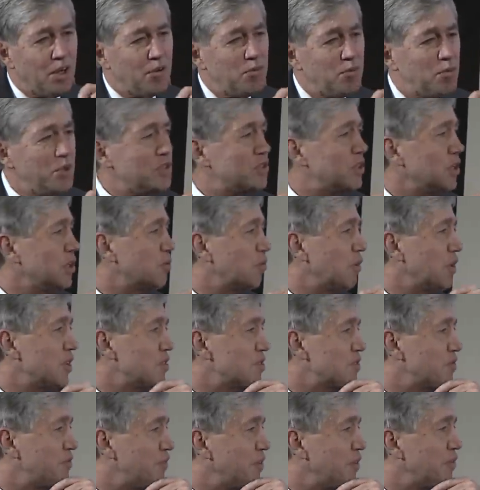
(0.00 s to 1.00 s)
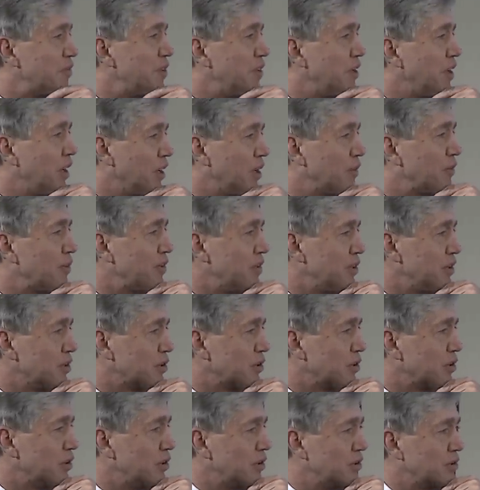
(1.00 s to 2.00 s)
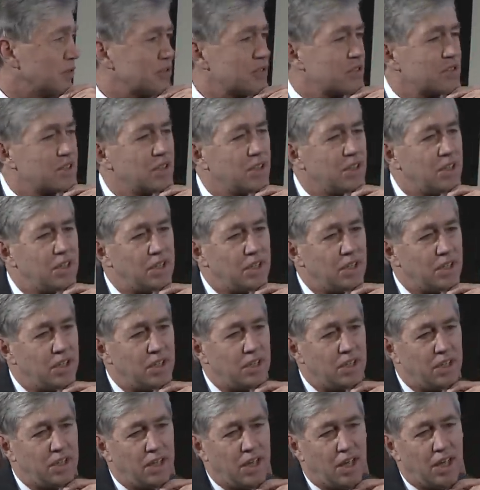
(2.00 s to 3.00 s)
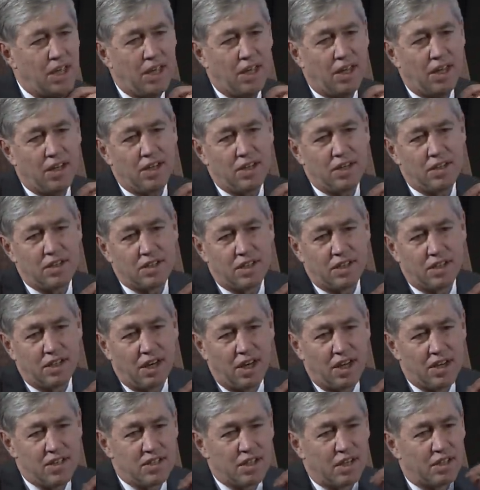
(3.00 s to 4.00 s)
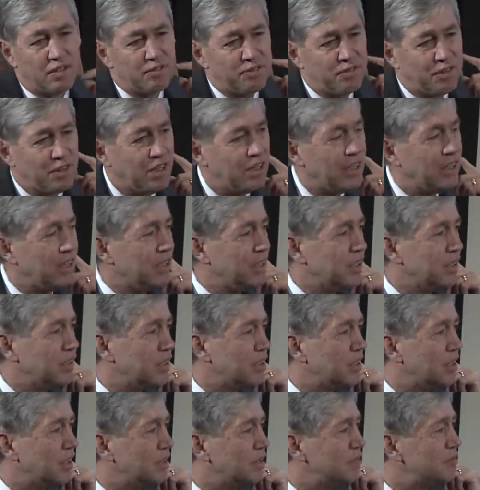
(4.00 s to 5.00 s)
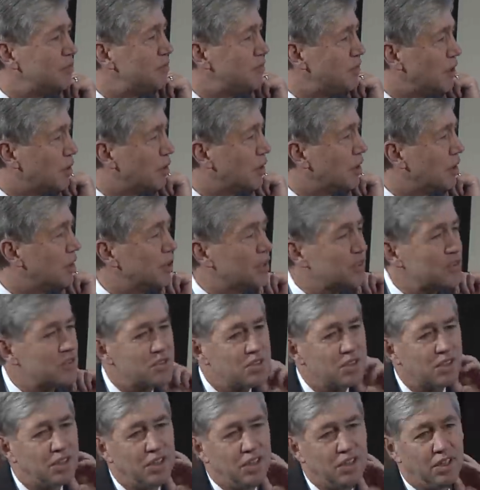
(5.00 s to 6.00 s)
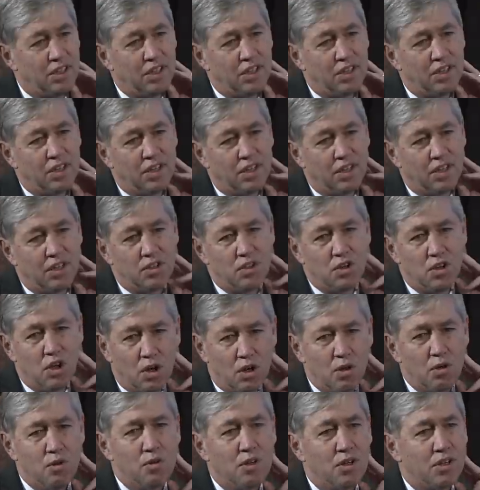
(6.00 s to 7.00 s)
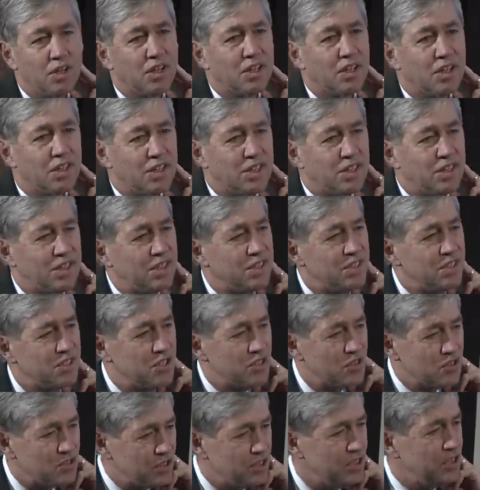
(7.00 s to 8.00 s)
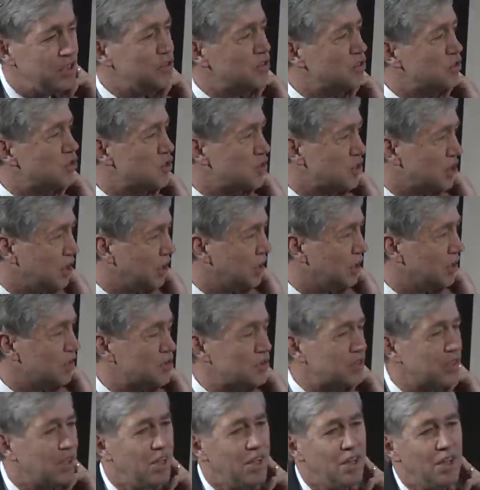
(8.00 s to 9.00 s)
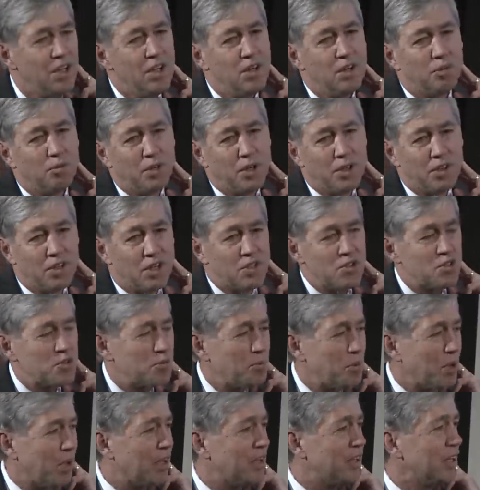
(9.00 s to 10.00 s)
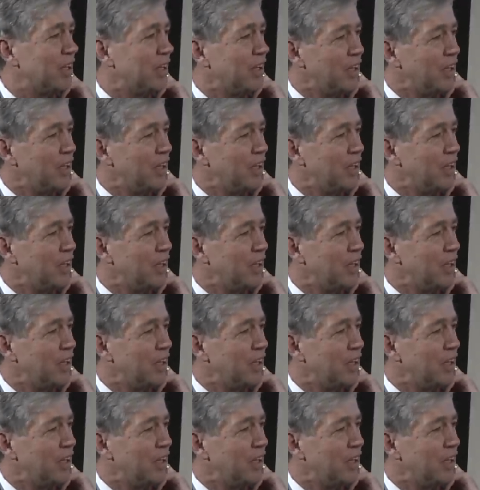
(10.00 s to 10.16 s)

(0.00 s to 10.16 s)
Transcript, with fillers: we sequenced 50 healthy year olds uh, and uh, identified uh, variants in known uh, disease genes. We then spent